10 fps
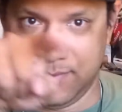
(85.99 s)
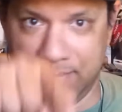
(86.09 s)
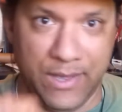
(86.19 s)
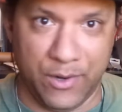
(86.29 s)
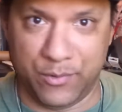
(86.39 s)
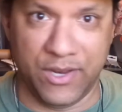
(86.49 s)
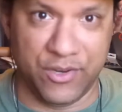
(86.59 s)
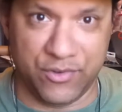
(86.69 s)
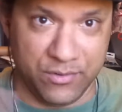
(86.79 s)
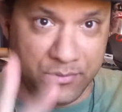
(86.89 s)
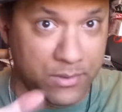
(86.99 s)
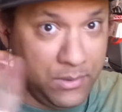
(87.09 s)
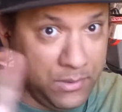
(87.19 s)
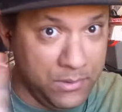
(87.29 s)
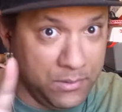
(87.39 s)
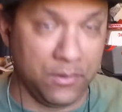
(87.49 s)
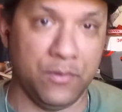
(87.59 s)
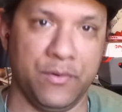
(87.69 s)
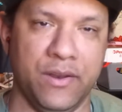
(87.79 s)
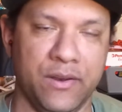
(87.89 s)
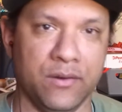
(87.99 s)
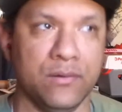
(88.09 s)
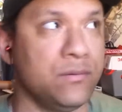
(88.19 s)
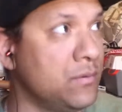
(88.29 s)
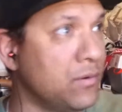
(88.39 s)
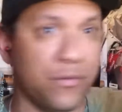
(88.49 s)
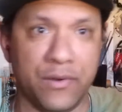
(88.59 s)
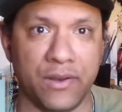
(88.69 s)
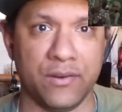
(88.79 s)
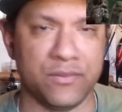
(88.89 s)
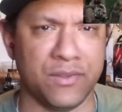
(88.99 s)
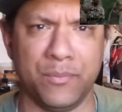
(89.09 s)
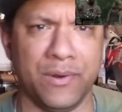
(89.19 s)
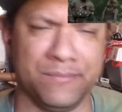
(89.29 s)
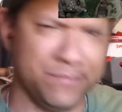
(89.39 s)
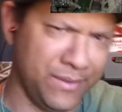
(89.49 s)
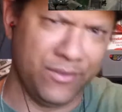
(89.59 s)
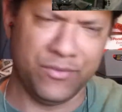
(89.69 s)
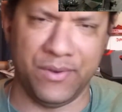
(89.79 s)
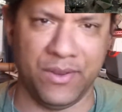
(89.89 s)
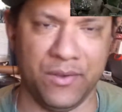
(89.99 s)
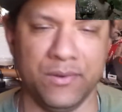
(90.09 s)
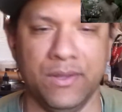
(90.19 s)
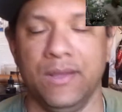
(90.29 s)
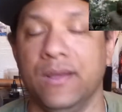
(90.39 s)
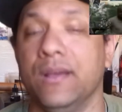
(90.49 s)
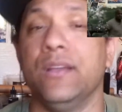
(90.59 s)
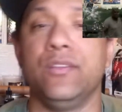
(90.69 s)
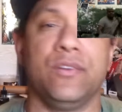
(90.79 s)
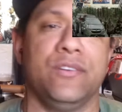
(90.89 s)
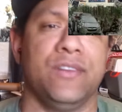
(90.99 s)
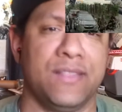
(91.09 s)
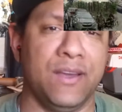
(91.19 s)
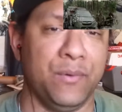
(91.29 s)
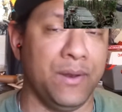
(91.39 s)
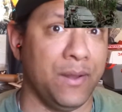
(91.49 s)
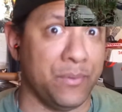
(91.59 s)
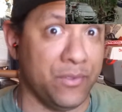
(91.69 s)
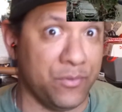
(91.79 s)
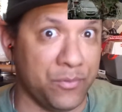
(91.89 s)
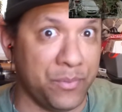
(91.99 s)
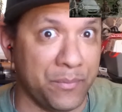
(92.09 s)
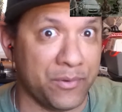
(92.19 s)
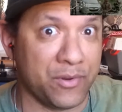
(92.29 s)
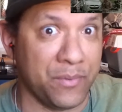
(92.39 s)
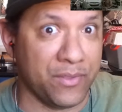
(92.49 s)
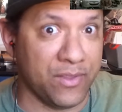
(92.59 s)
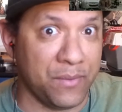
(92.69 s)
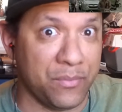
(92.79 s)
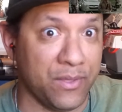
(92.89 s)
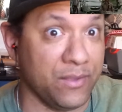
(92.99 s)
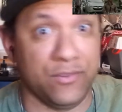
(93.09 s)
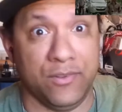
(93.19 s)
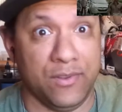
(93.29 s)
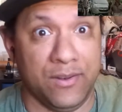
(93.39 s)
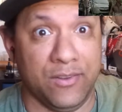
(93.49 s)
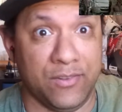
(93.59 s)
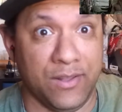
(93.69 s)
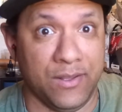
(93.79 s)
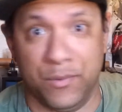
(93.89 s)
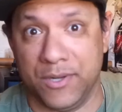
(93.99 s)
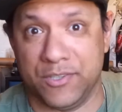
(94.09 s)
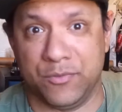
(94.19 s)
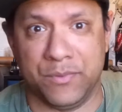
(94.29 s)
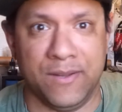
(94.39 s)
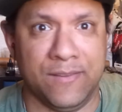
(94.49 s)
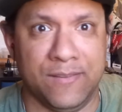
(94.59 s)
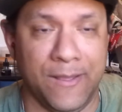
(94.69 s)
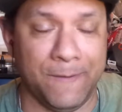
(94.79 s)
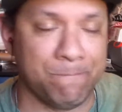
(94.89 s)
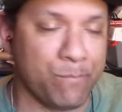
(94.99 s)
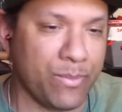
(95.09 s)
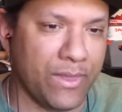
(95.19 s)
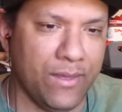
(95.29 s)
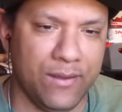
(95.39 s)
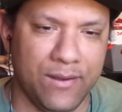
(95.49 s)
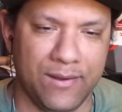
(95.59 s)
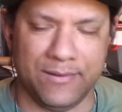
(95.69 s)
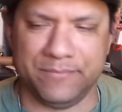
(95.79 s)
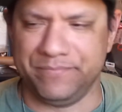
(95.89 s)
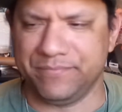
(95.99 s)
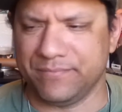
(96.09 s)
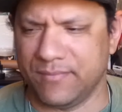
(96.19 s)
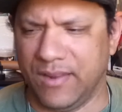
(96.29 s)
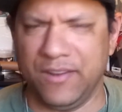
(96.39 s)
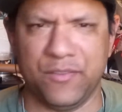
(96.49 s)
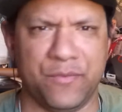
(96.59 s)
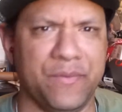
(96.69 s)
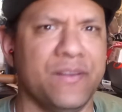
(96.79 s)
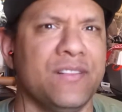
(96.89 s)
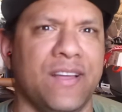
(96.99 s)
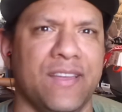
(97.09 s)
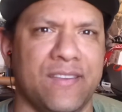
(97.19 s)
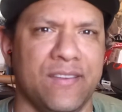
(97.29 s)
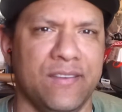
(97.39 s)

annotation over here somewhere in this video, so you can check that one out. But this was pretty much going to be the same thing, so you can just watch this one instead. I just feel like